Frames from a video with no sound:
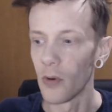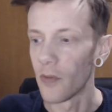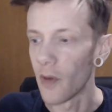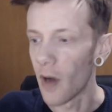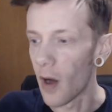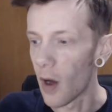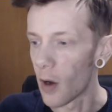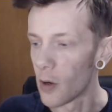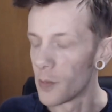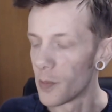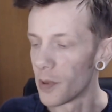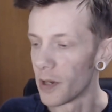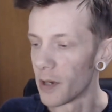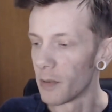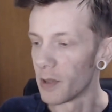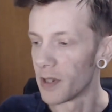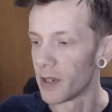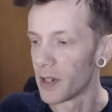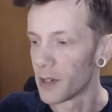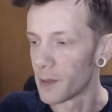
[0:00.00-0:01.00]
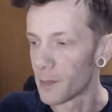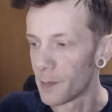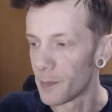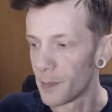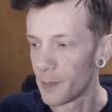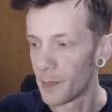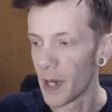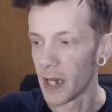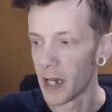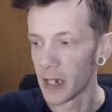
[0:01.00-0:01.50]
of open it with this
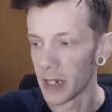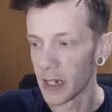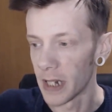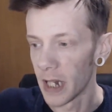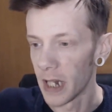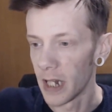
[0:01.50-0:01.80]
big,